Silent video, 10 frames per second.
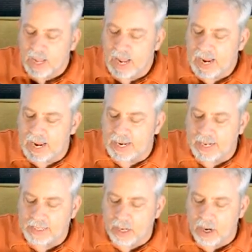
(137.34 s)

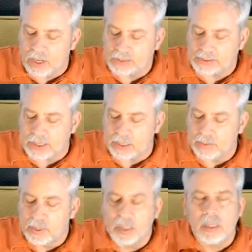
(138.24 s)
And
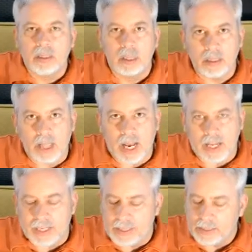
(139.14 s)
also, the
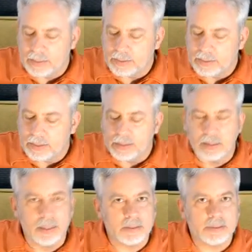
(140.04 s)
lighting
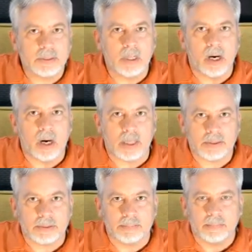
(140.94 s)
looks
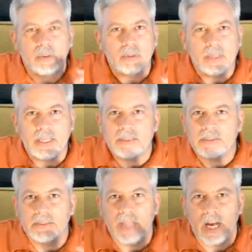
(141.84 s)
awesome.
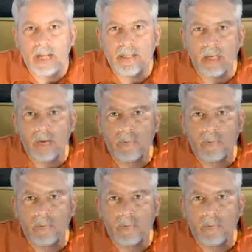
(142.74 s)
It's not an